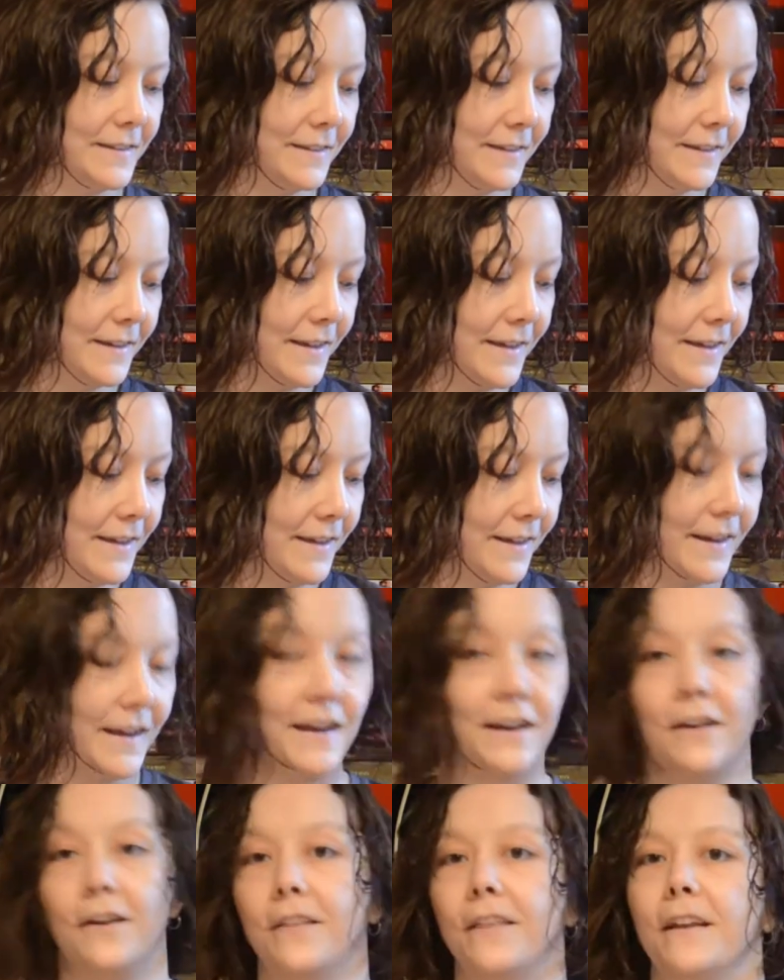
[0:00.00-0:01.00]
and
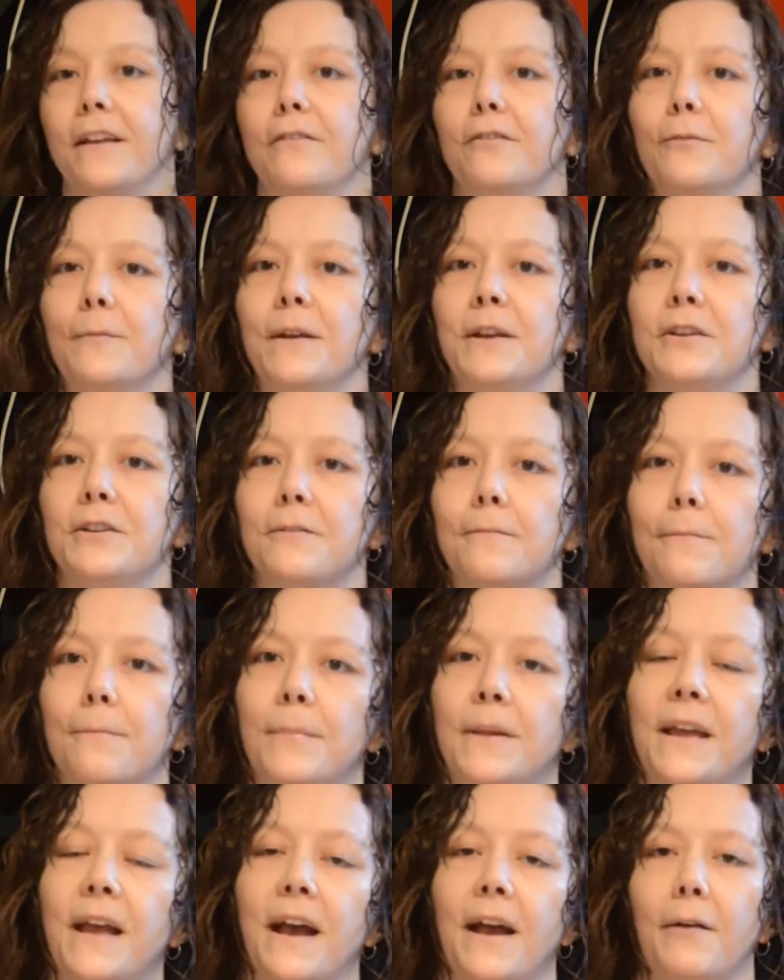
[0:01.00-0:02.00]
getting all that information.
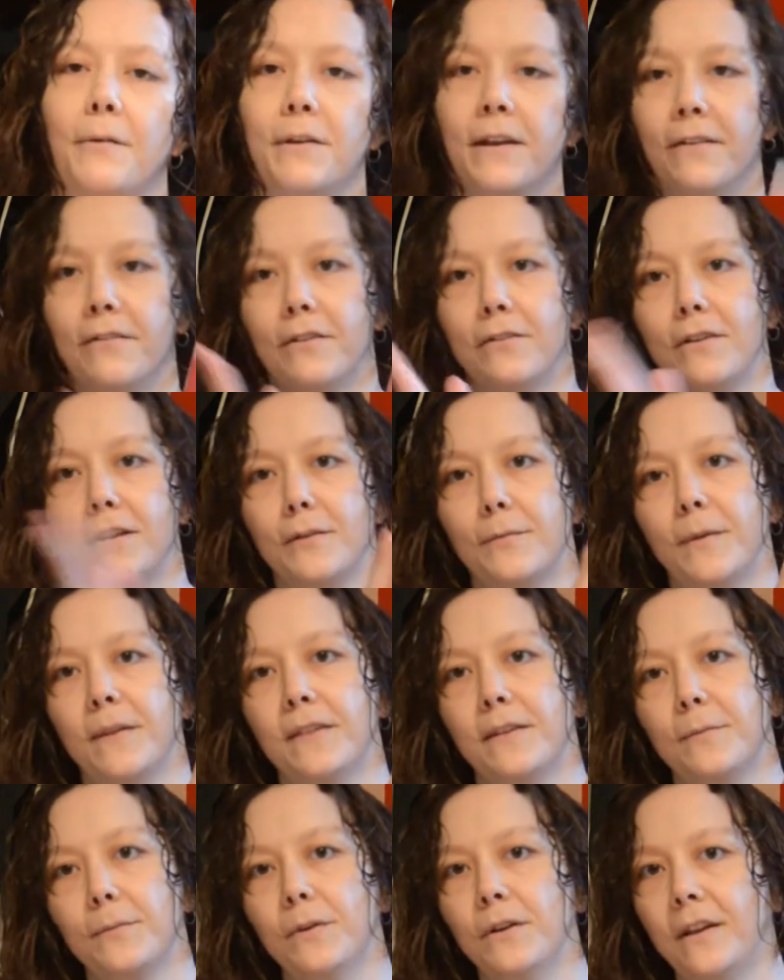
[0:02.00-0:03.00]
But yeah, I would definitely recommend
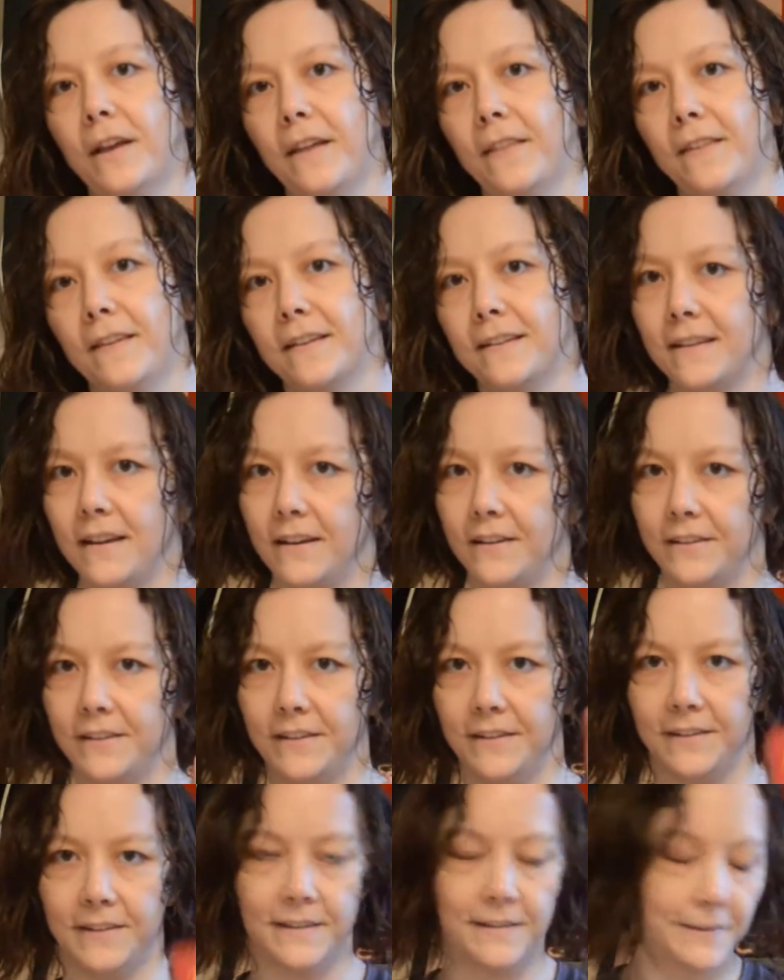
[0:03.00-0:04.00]
this book and the entire
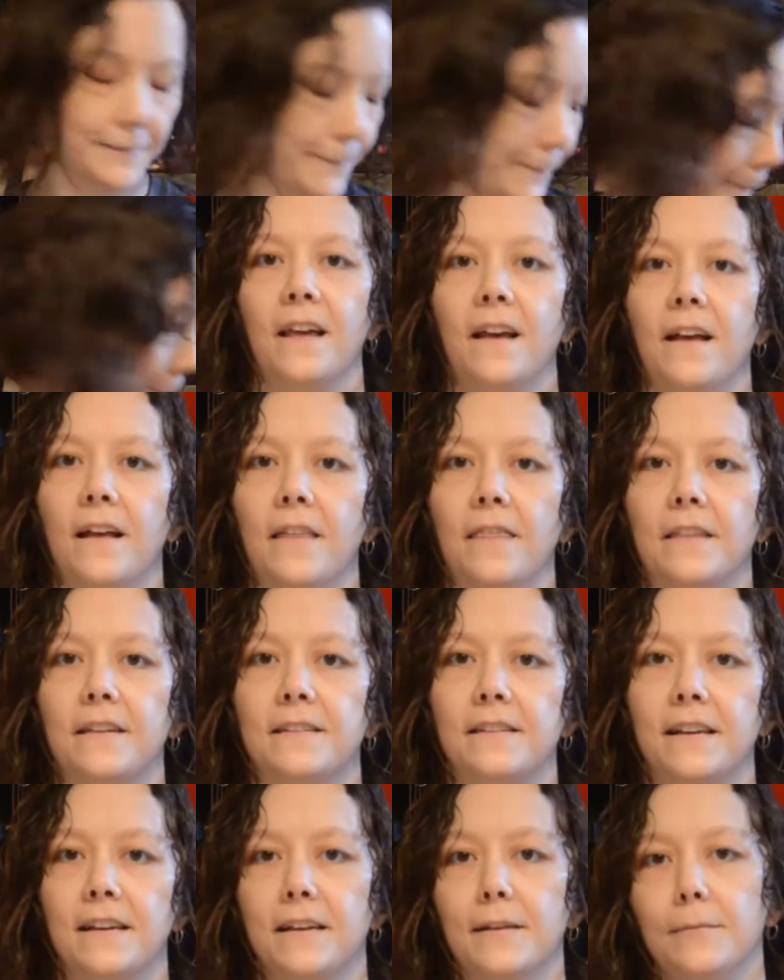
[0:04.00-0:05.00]
series. The
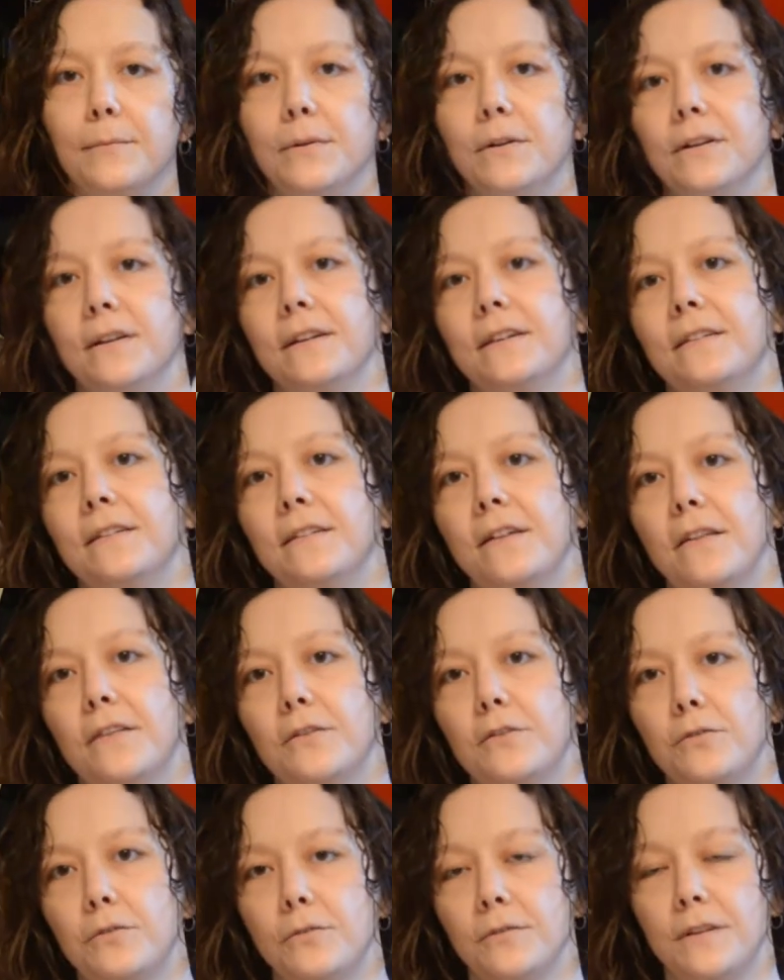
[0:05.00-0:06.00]
second book is
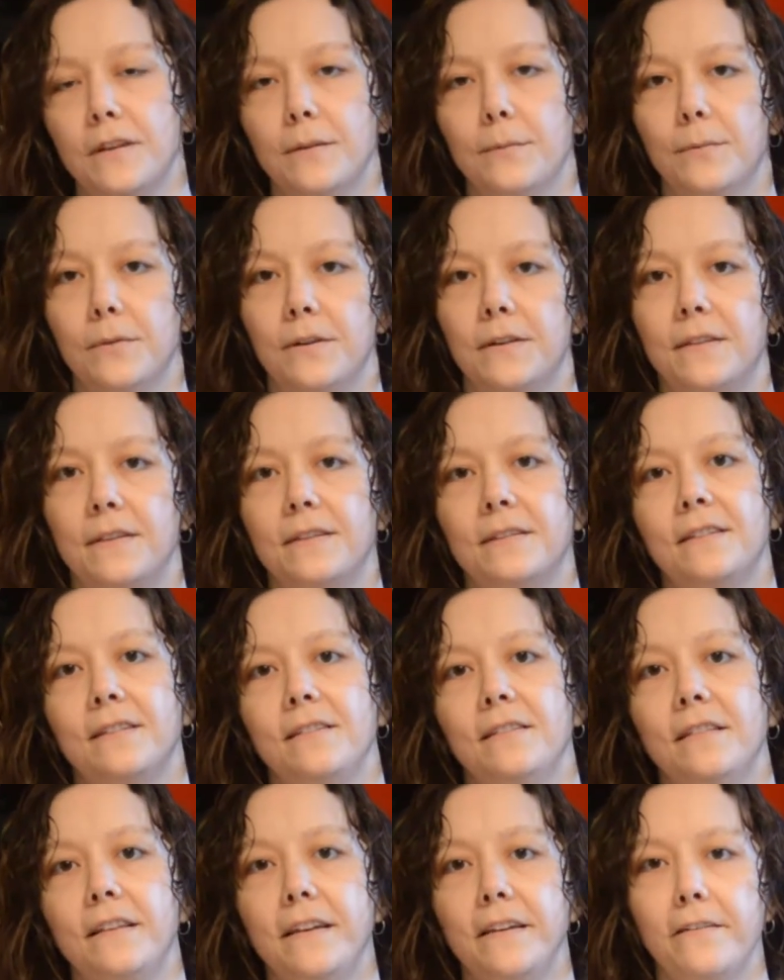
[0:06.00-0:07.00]
another Tolkien book. This
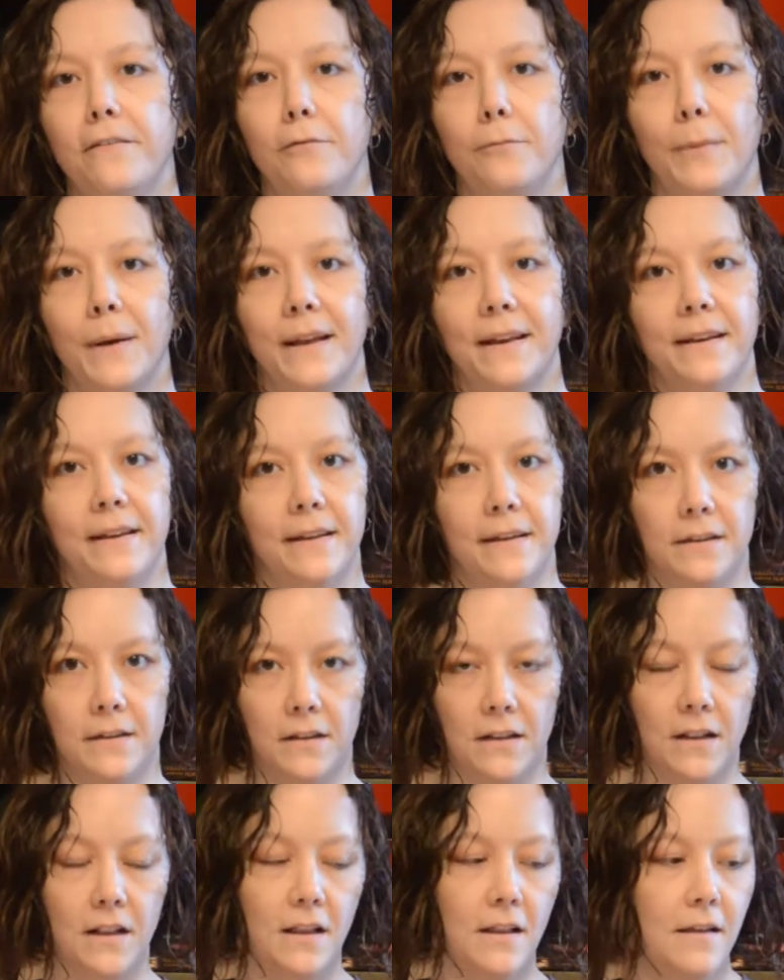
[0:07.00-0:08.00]
is Leaf by
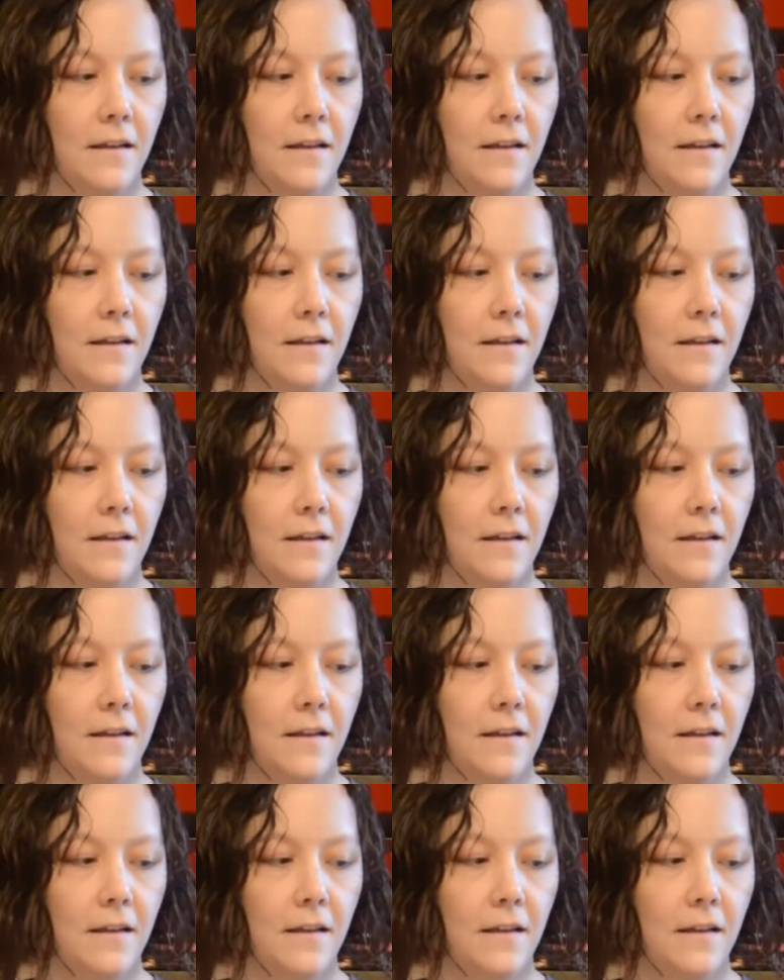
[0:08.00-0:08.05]
Niggle.